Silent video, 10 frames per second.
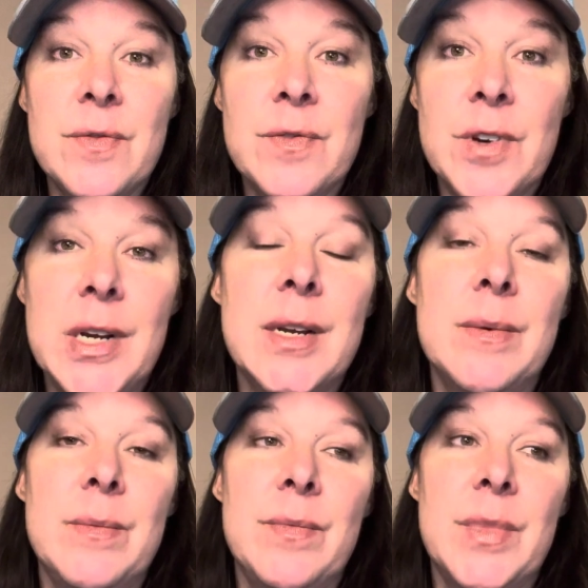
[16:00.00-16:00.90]

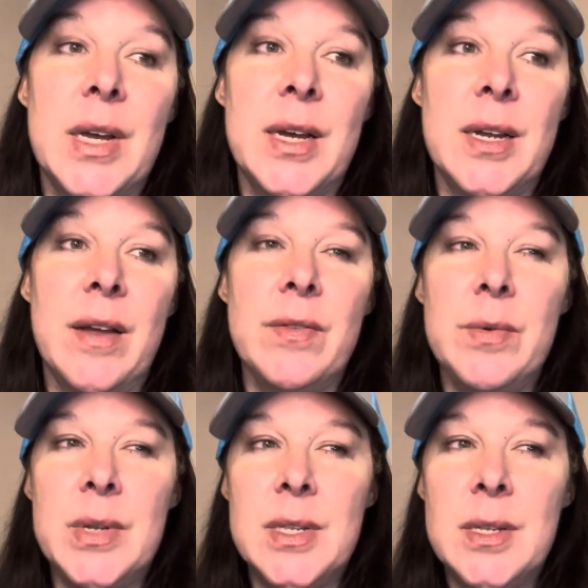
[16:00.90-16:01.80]
freedom that
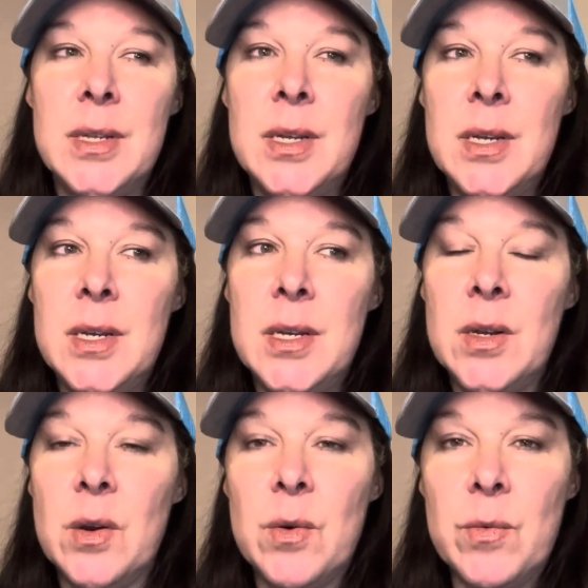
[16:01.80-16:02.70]
everyone
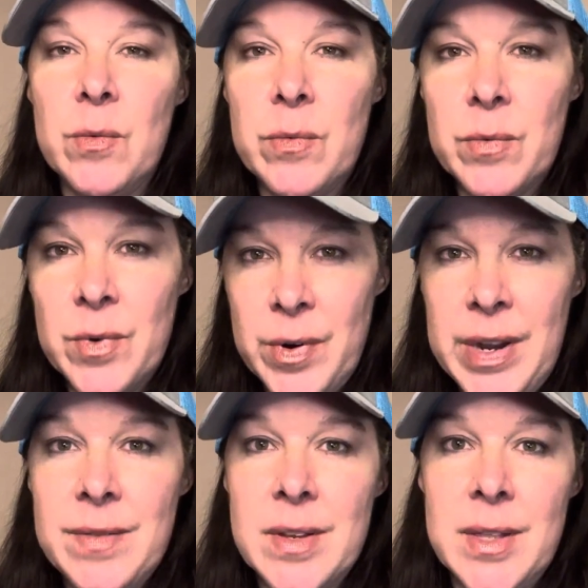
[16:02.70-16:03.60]

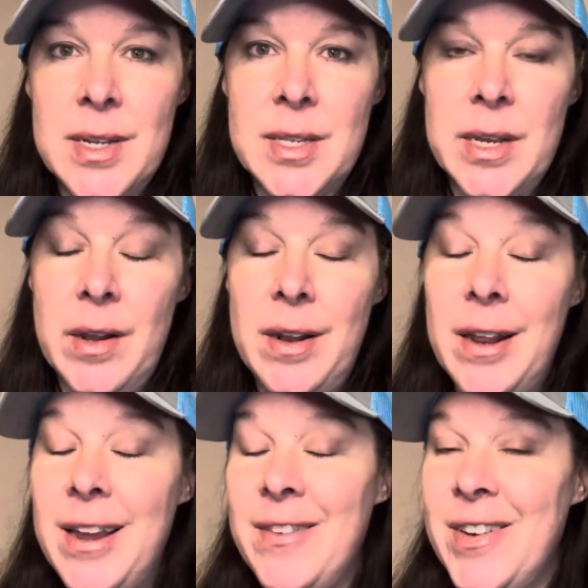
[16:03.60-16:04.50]
craves on the inside,
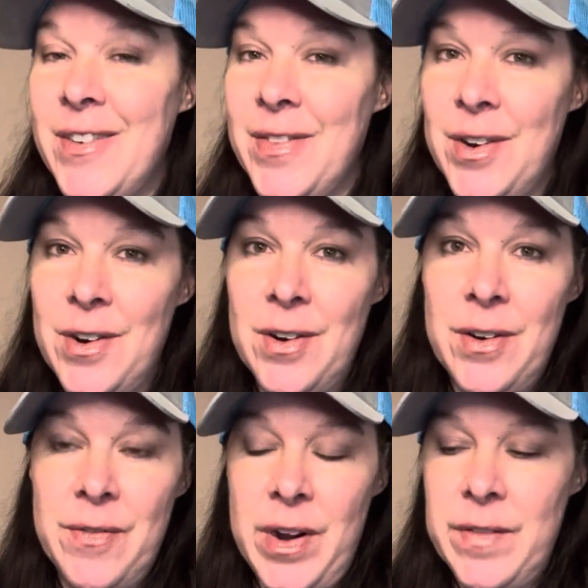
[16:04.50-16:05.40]
even if they're
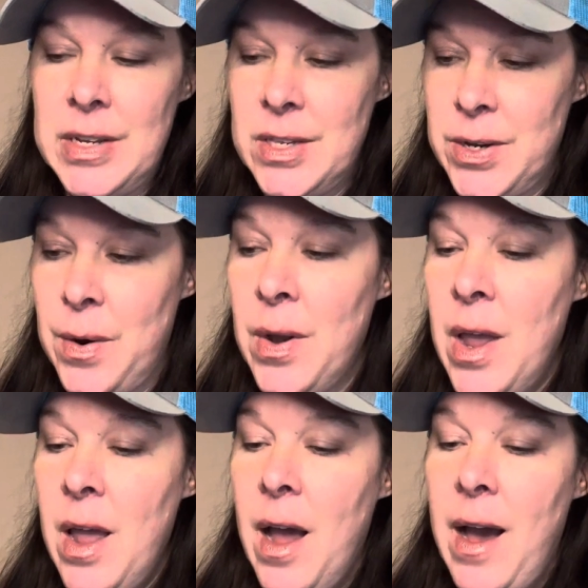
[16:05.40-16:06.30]
afraid of it. So
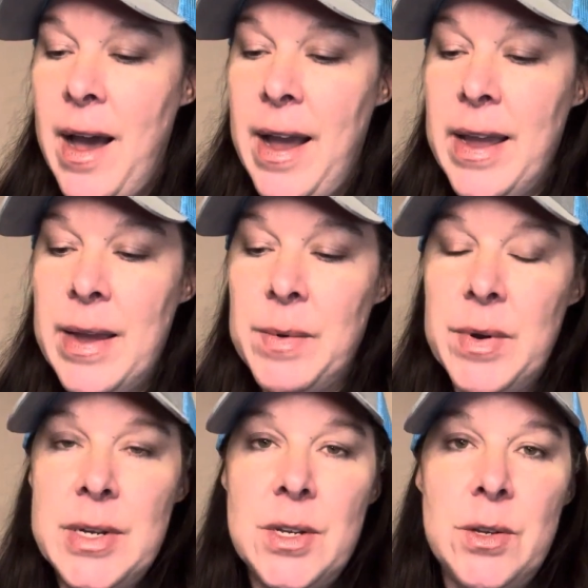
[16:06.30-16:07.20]
I am
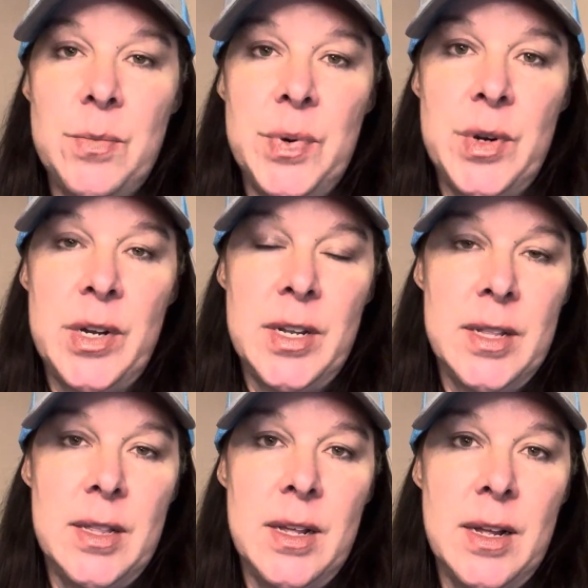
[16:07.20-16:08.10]
going to put
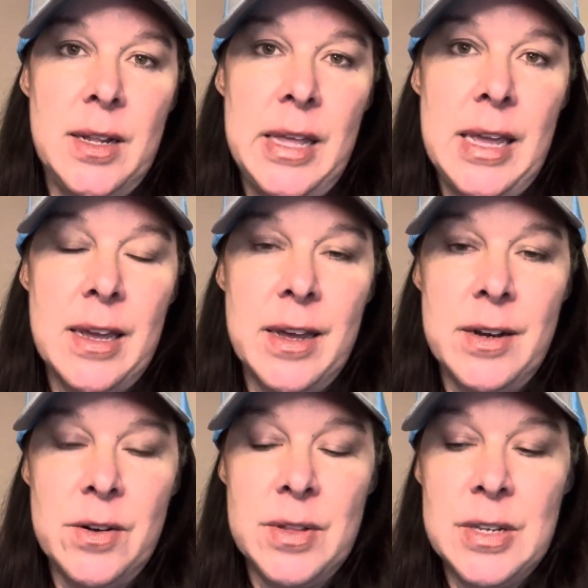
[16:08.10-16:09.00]
a link
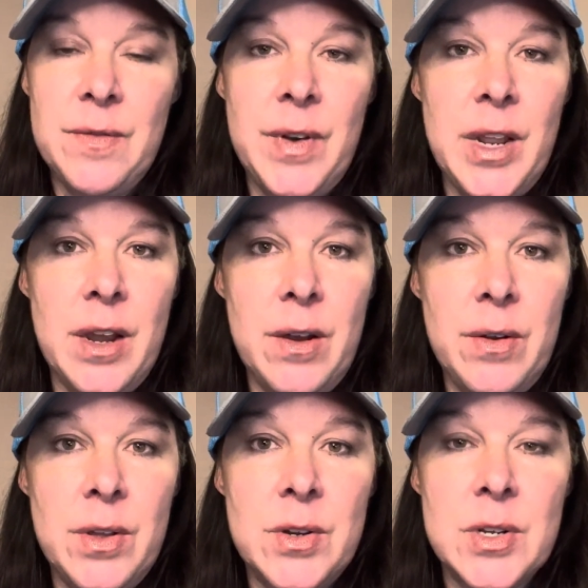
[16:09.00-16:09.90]
under this video.
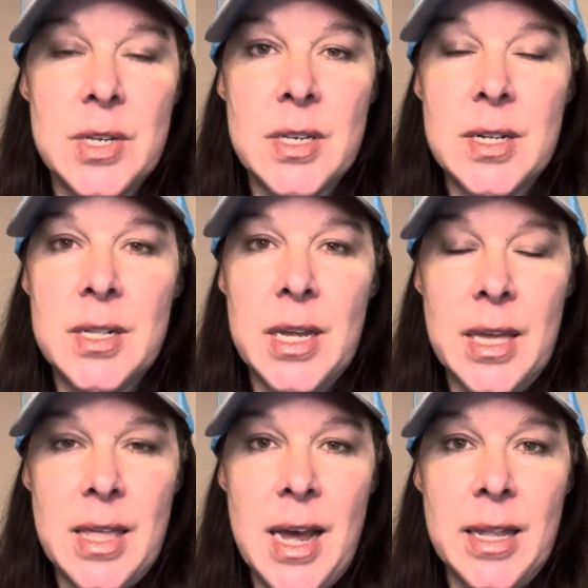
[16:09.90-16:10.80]
You just
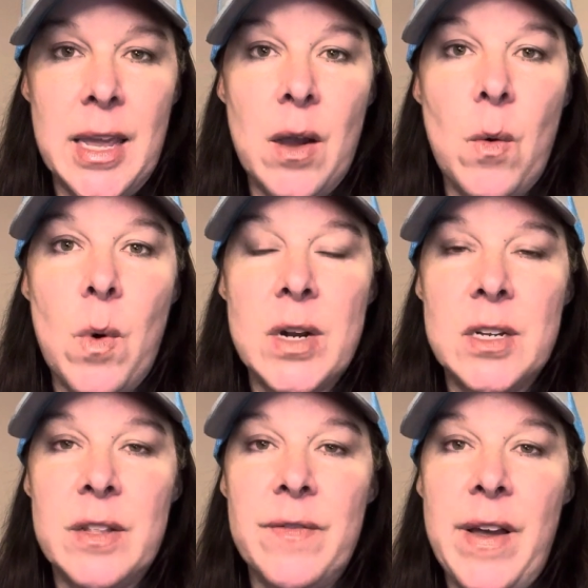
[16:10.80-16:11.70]
click that link,
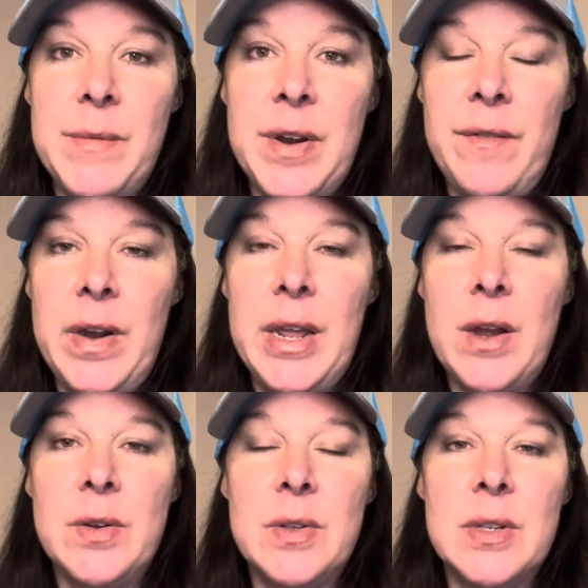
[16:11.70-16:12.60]
watch the five minute
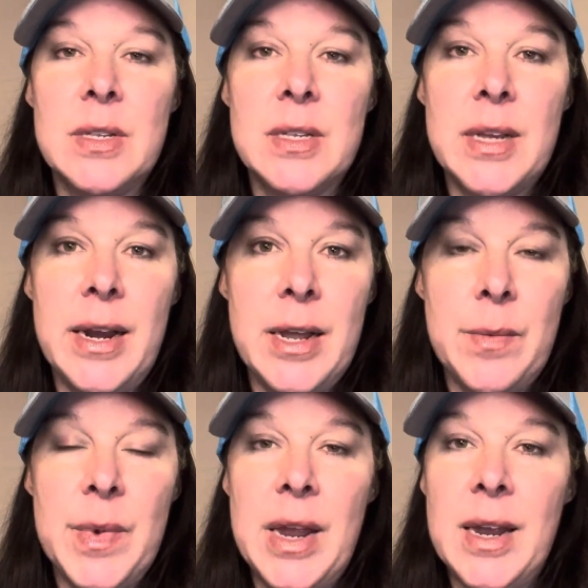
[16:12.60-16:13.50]
video, sign up,
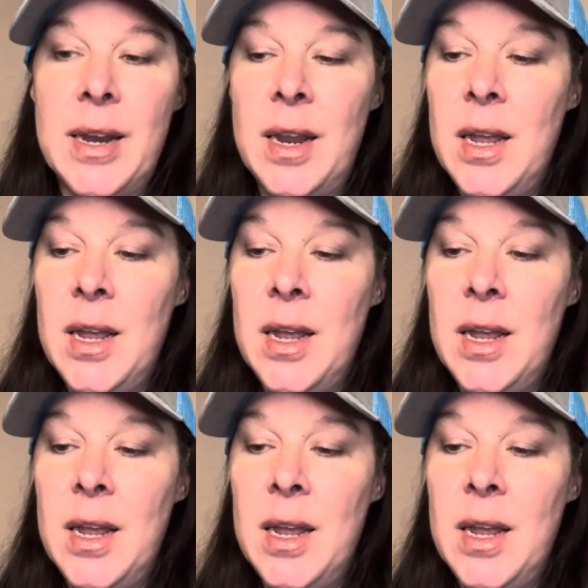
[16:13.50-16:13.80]
and